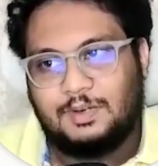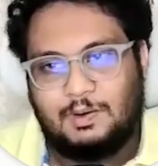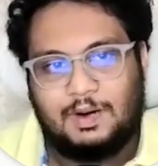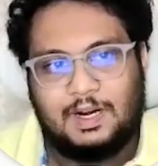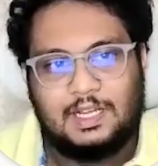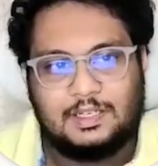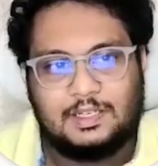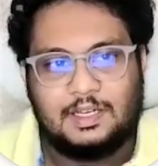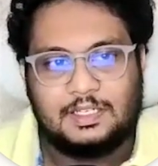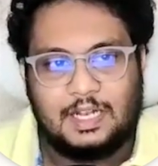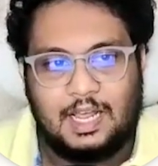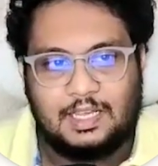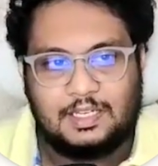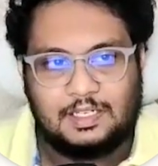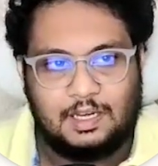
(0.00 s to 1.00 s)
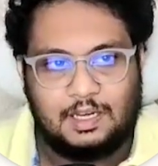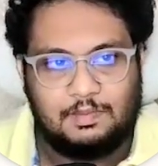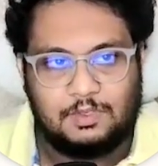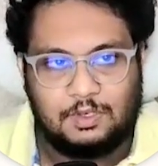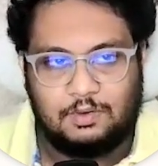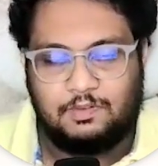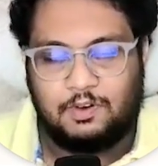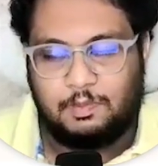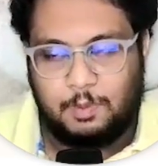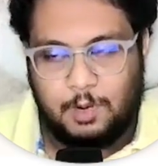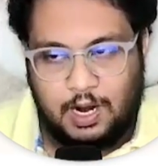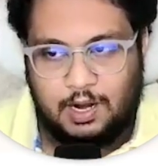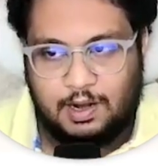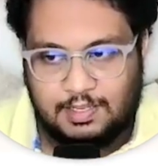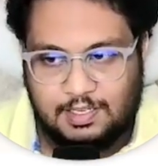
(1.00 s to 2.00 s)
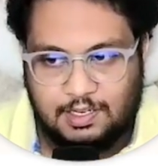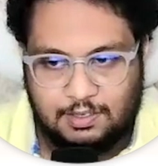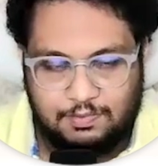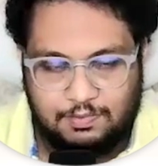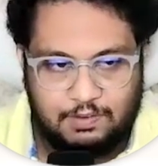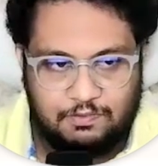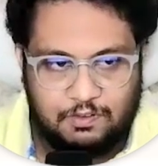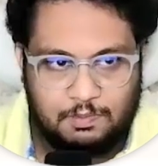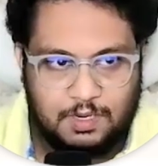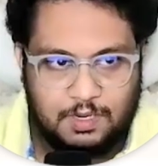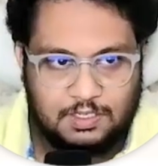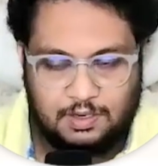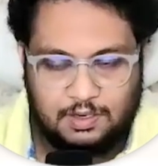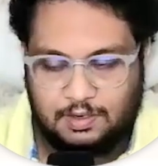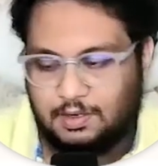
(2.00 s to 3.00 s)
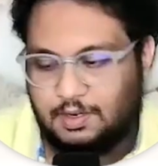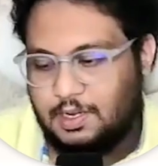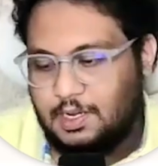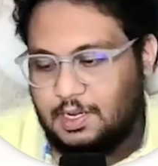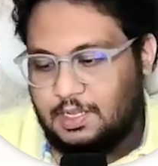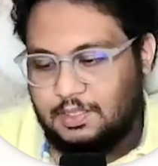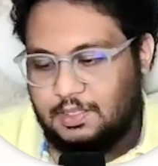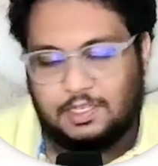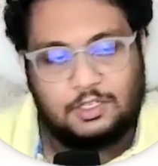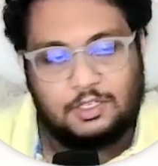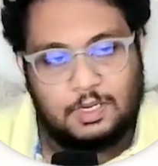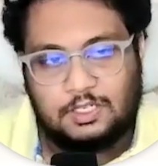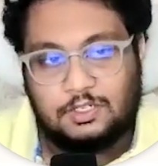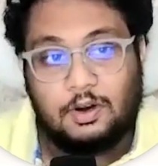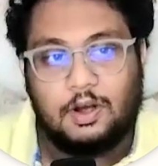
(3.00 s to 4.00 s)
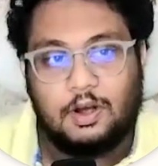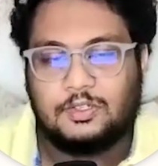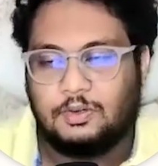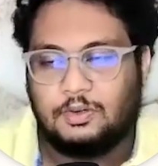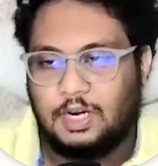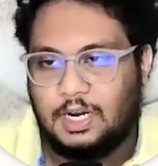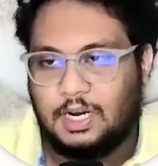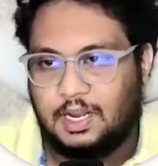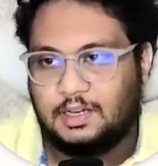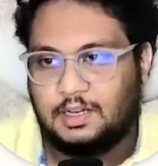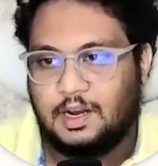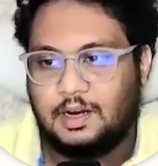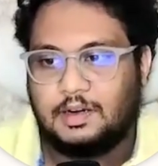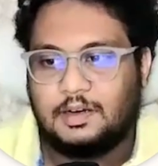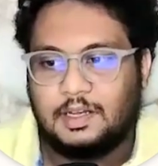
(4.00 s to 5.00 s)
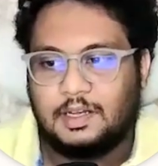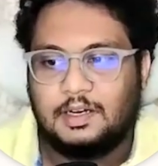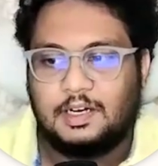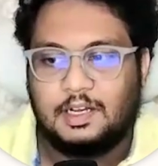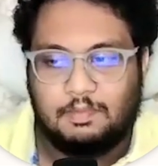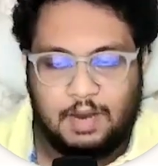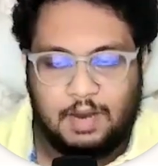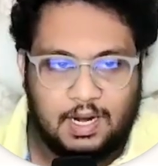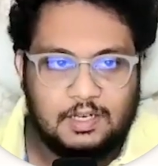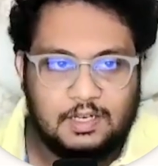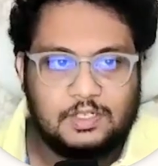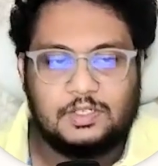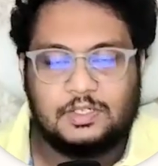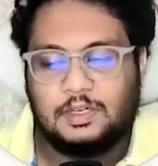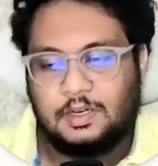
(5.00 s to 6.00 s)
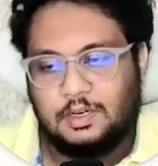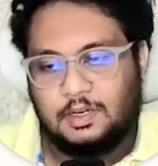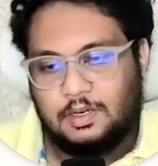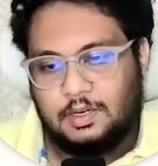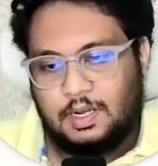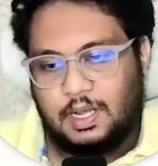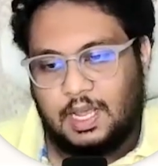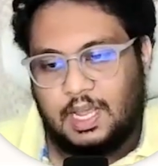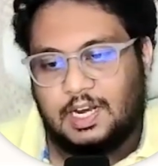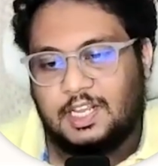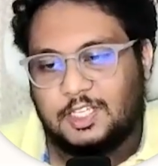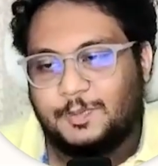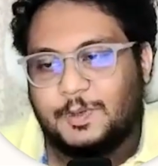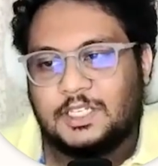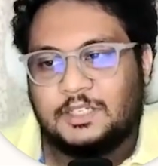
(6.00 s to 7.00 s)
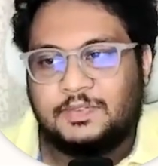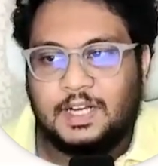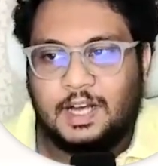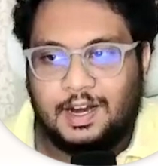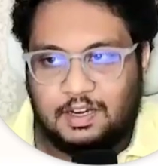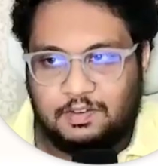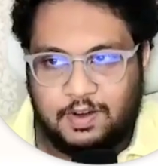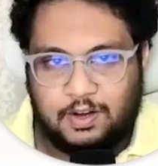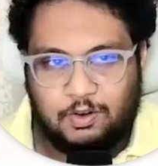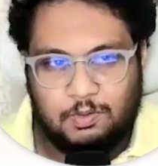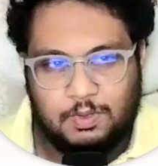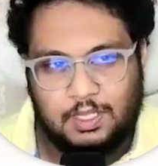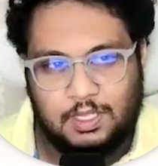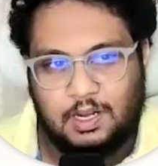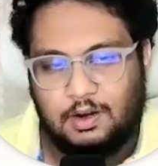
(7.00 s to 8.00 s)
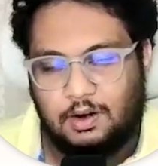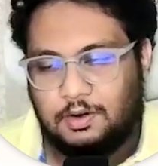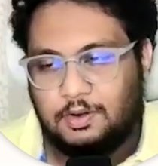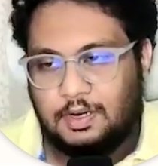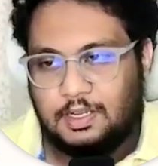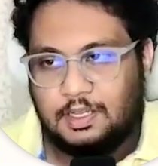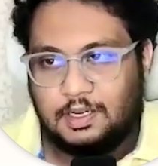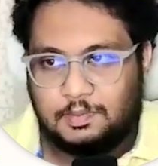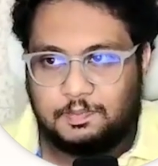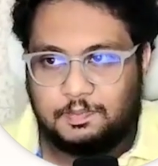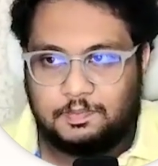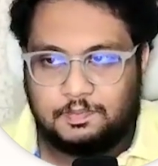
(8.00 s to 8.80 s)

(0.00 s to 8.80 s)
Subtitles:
we discussed last time, so for prioritizing of information, there should be a strong storyline that demands any specific artifact to be there, not only a